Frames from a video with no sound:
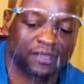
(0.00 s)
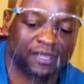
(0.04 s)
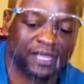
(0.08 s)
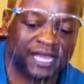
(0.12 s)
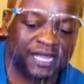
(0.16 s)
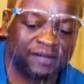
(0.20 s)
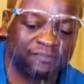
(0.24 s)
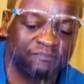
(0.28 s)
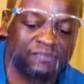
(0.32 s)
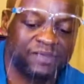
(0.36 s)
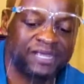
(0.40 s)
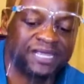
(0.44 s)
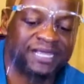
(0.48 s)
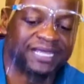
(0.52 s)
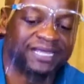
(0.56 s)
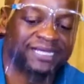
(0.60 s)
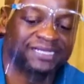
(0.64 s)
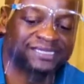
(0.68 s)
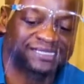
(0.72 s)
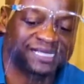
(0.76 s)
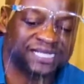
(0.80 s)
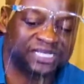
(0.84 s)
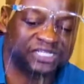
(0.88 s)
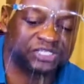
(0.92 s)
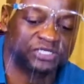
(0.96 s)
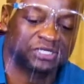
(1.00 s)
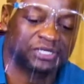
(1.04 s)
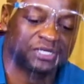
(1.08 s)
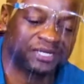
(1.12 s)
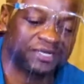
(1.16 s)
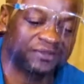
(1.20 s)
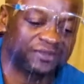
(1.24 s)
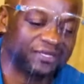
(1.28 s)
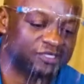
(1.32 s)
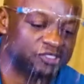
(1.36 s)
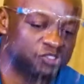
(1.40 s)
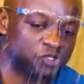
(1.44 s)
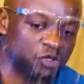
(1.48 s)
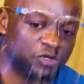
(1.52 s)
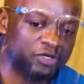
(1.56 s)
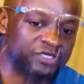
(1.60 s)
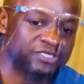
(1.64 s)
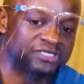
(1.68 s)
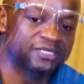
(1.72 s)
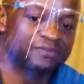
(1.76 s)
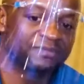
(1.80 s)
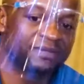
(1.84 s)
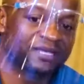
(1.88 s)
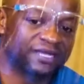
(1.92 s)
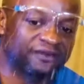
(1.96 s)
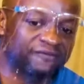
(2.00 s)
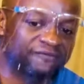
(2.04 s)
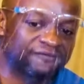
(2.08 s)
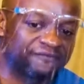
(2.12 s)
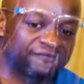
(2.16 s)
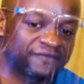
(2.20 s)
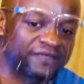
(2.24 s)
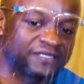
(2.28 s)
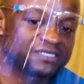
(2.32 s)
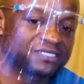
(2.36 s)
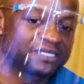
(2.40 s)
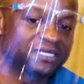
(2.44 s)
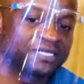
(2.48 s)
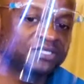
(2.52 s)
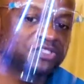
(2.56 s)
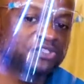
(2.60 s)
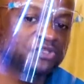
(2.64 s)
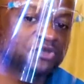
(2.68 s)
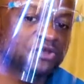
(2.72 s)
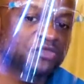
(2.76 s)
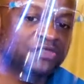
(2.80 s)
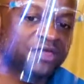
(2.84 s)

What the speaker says: And being intentional, and then tourism can fit into